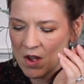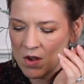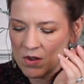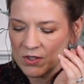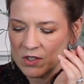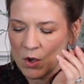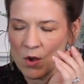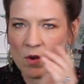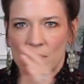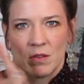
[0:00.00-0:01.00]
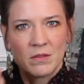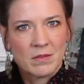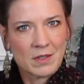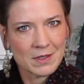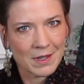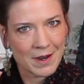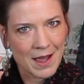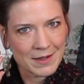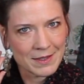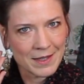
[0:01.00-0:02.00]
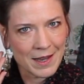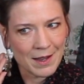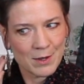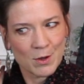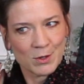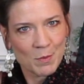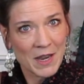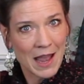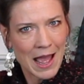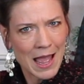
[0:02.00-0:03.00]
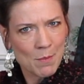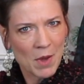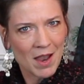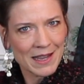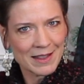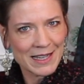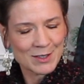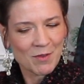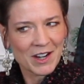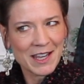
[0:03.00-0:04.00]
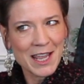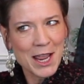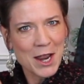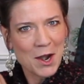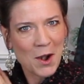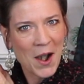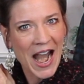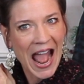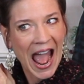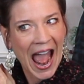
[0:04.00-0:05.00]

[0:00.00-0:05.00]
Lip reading: Also, this last thing, I know you've been eyeballing this over here.